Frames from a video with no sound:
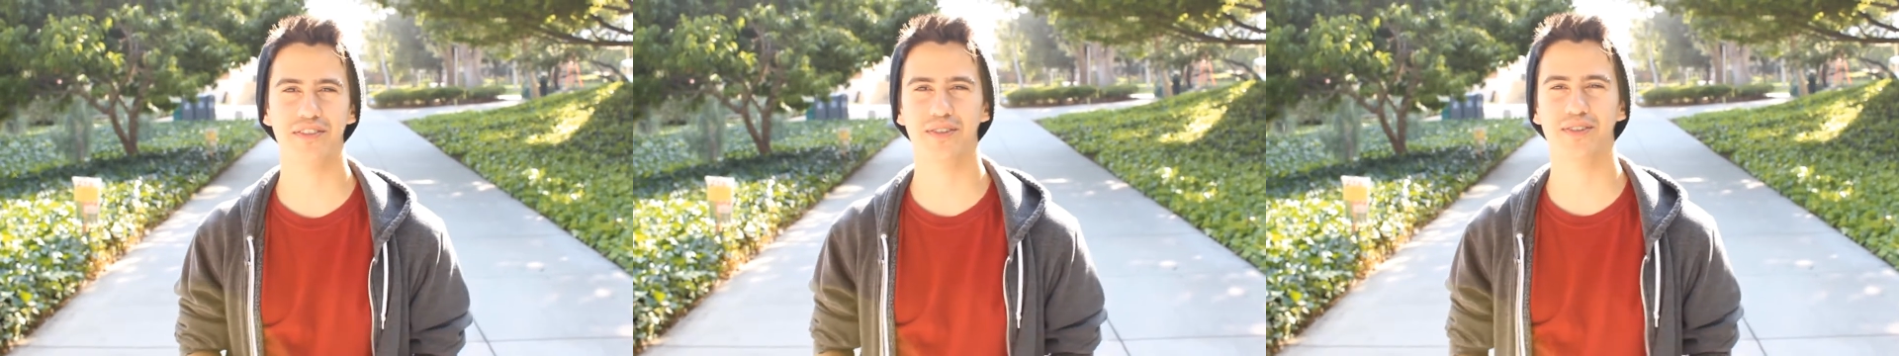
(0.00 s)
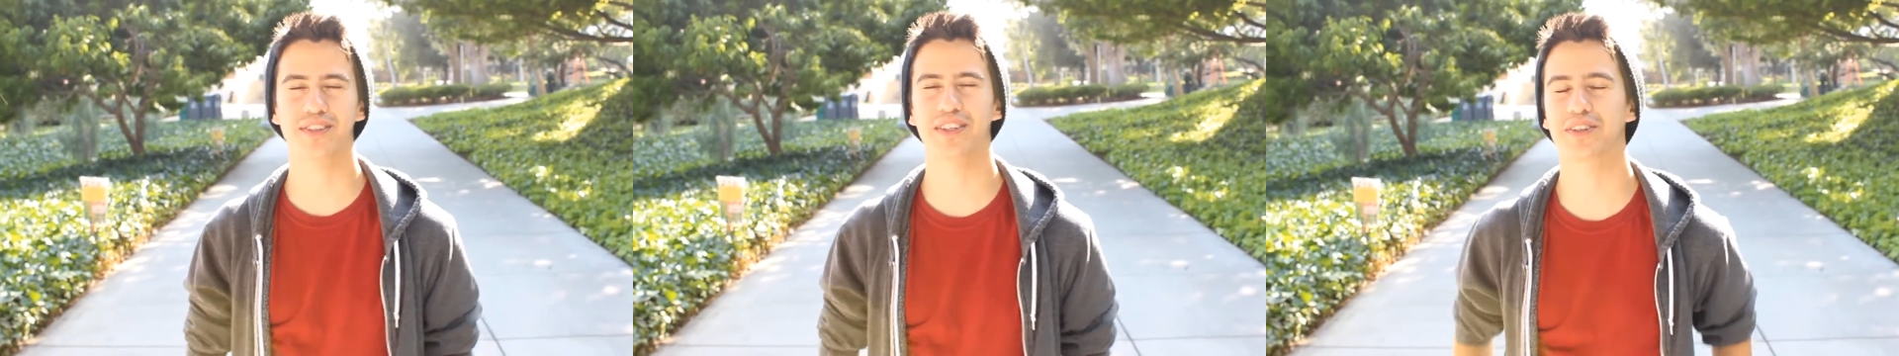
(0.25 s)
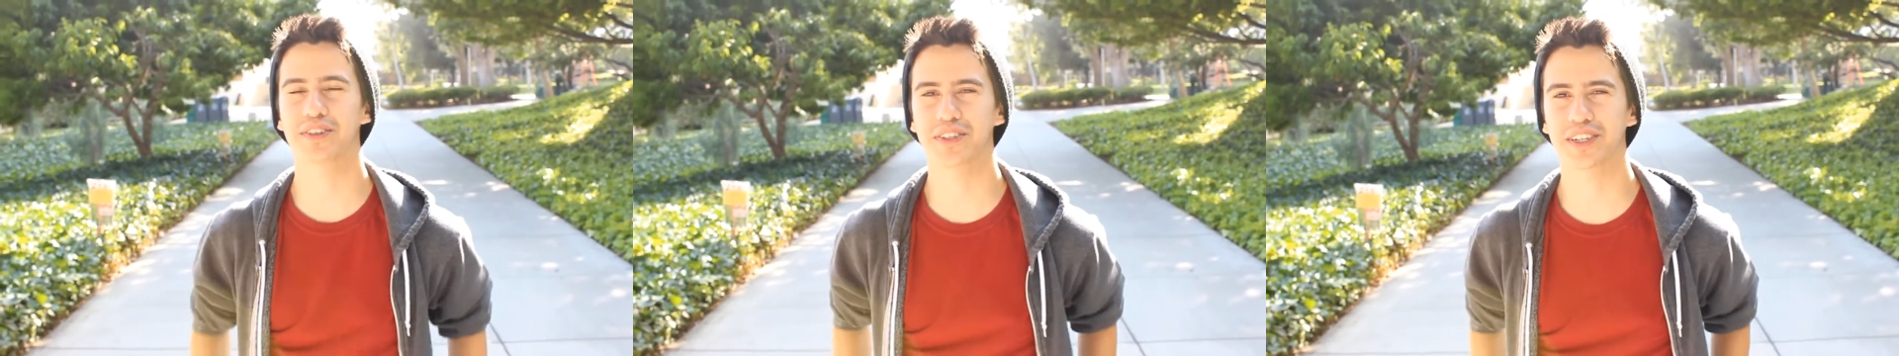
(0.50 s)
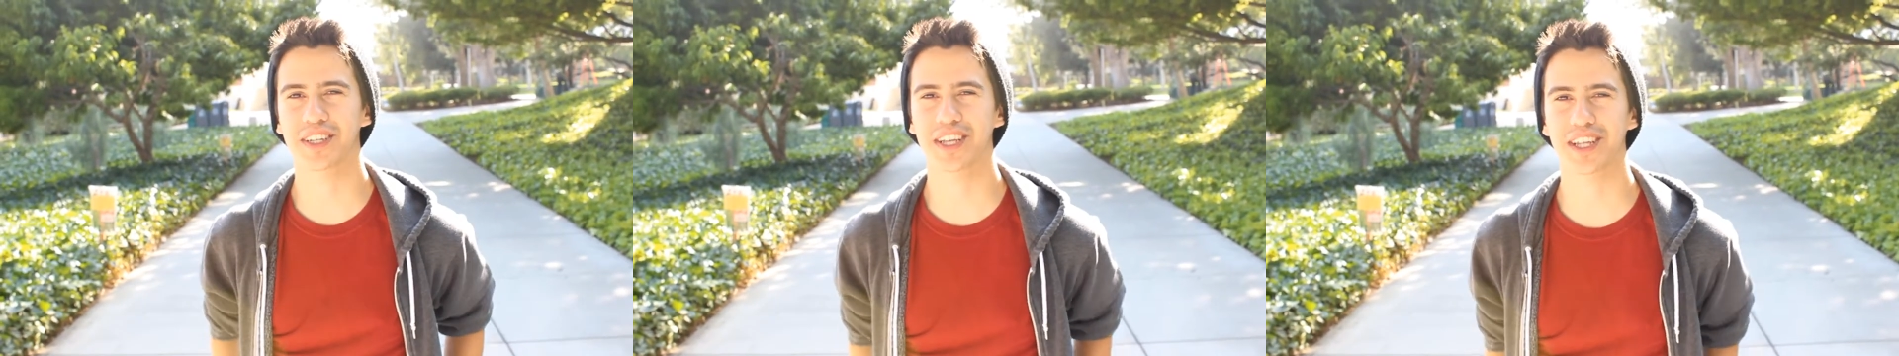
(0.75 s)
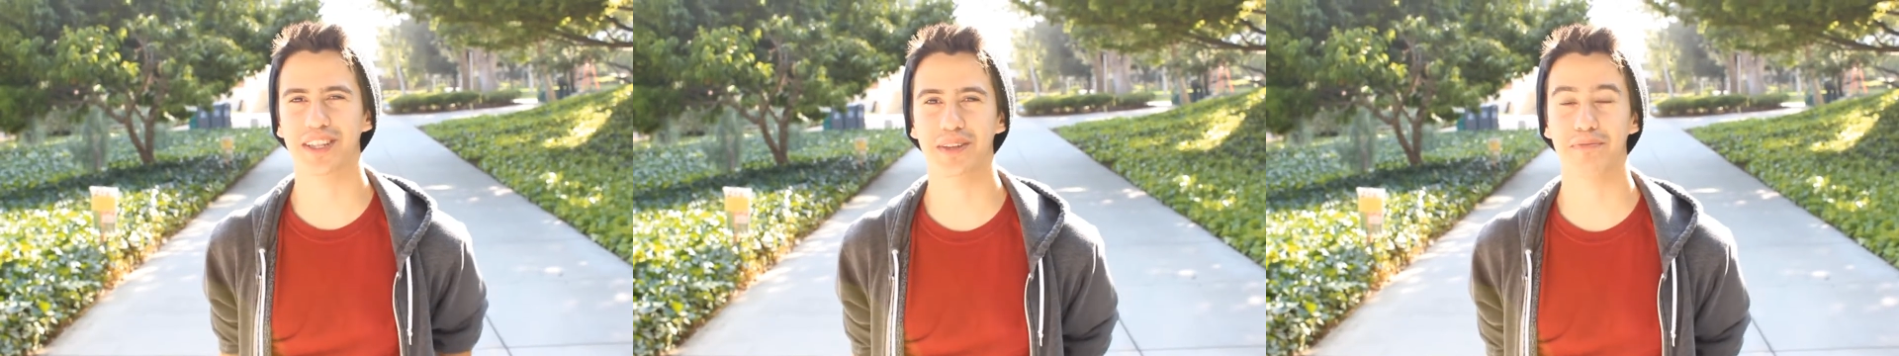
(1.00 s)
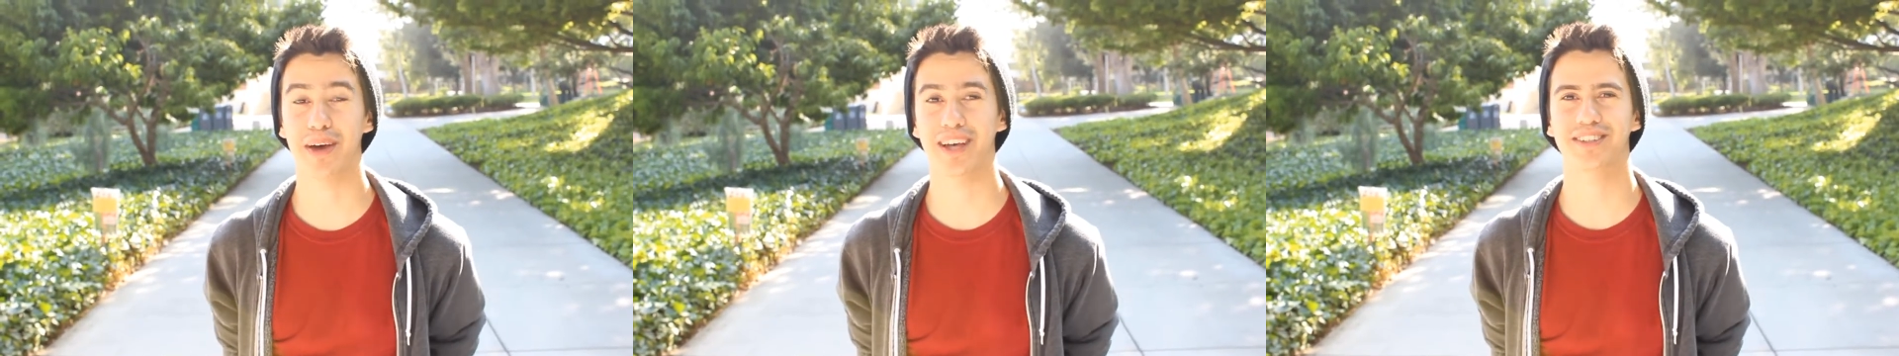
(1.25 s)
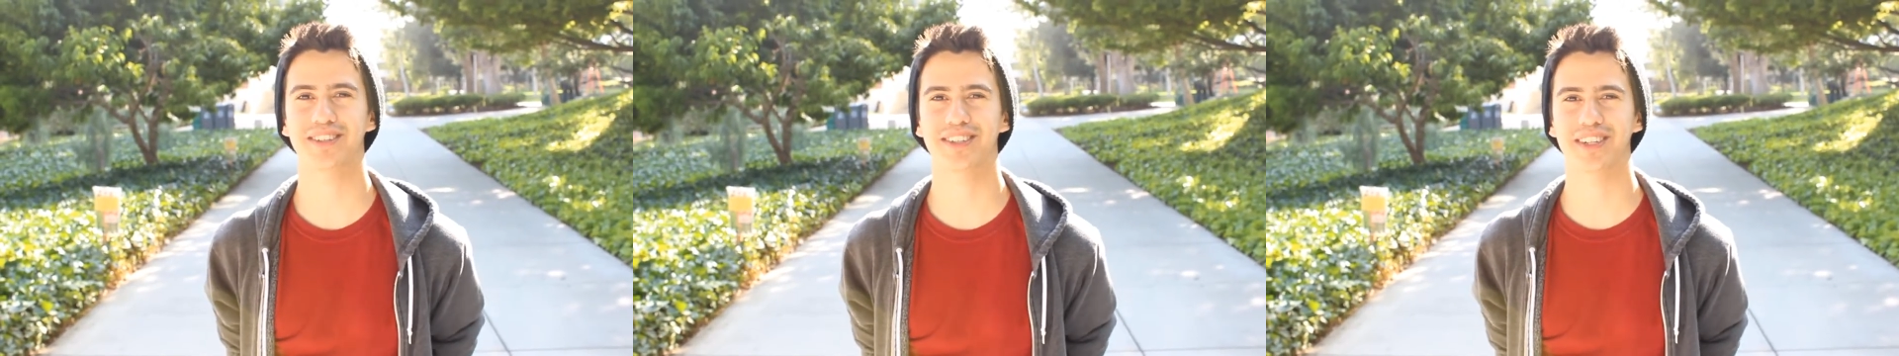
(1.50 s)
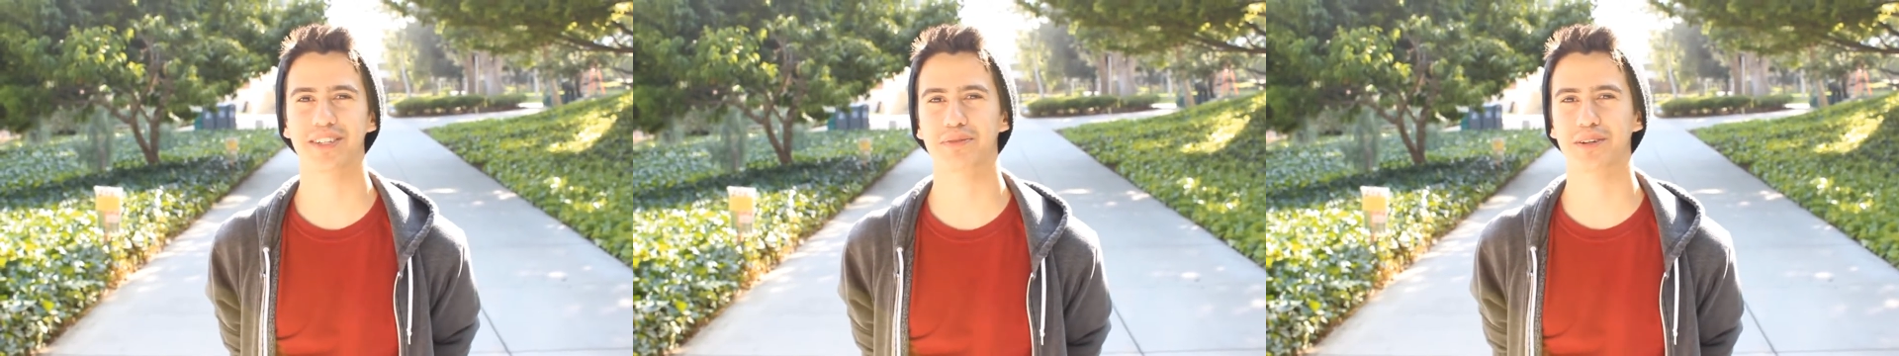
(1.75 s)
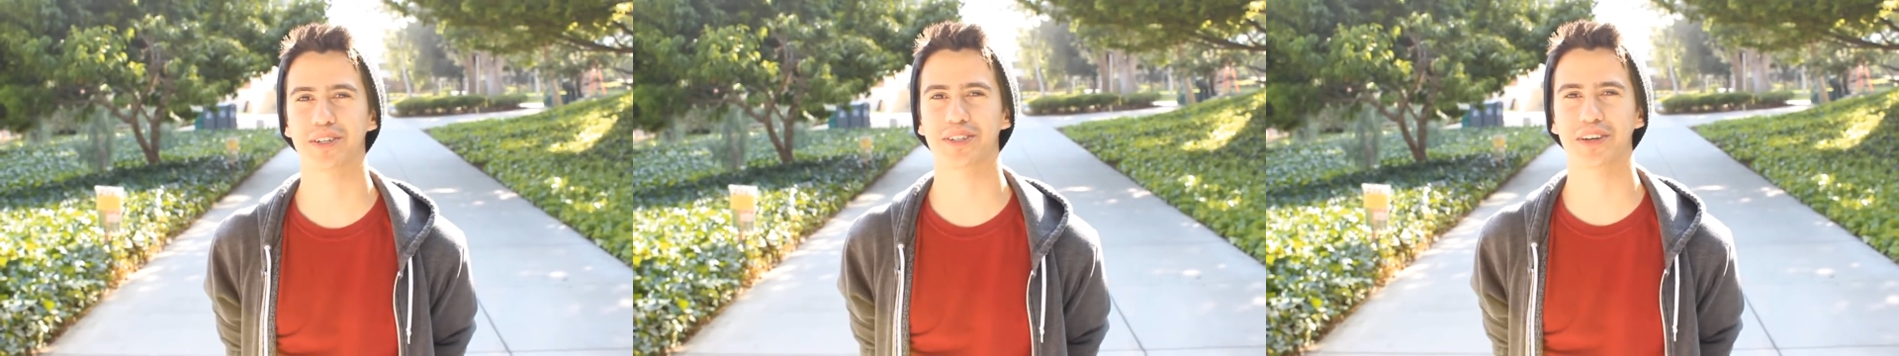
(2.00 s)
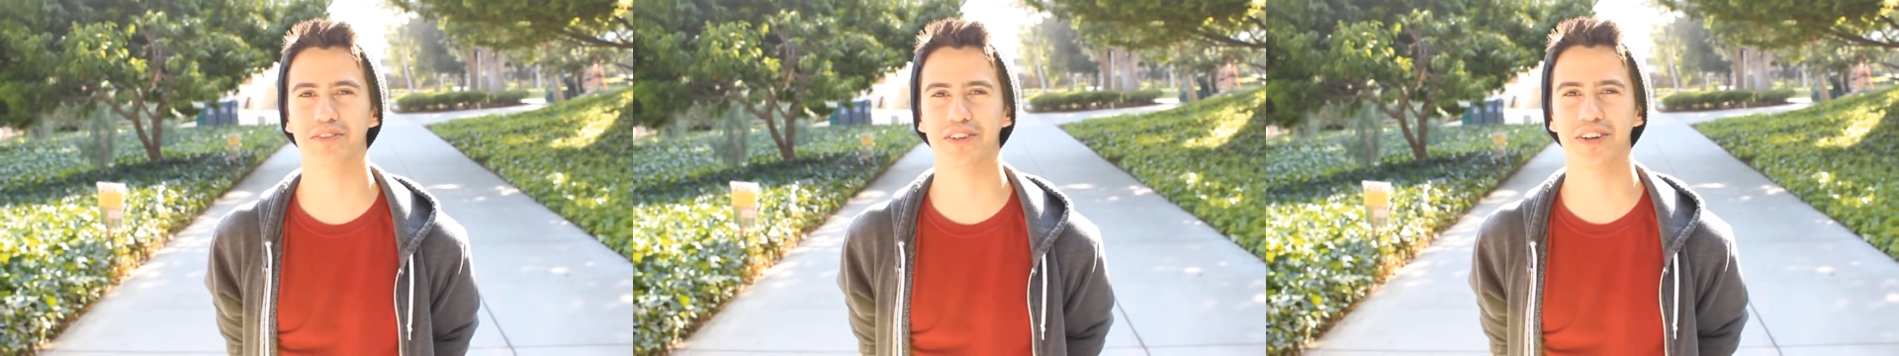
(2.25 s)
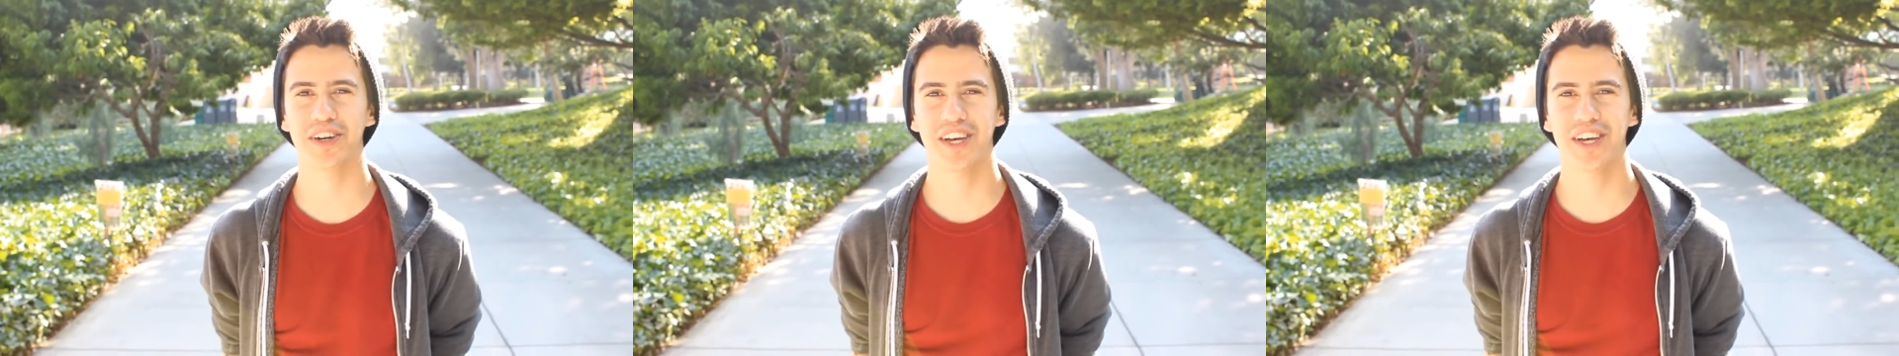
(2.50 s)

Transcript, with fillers: It was literally like the best experience ever.